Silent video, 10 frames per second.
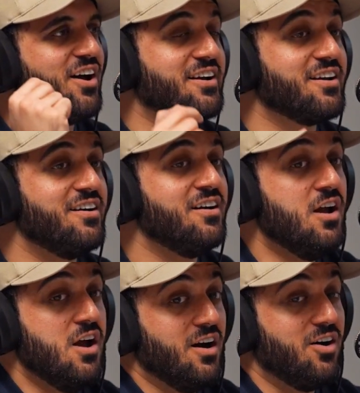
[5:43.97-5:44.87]
like
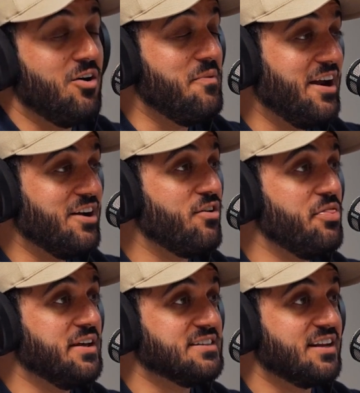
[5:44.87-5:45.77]
oh man, everyone
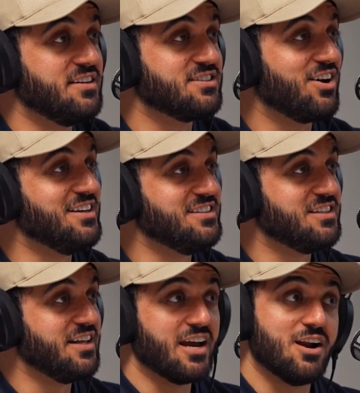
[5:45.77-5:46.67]
thinks that this guy's this
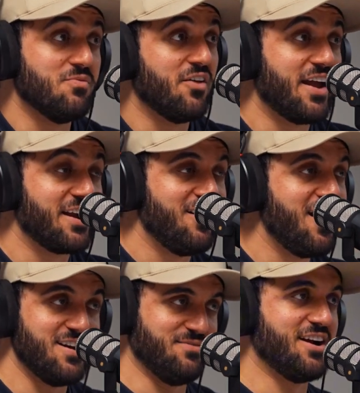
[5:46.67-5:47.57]
thing and I'm not that
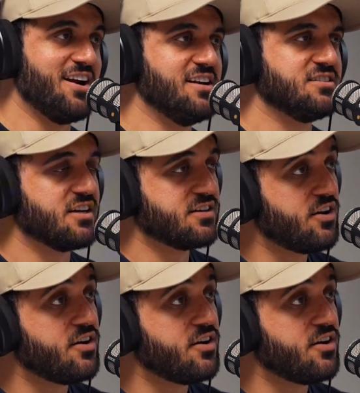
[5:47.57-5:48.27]
guy. And it's like, no,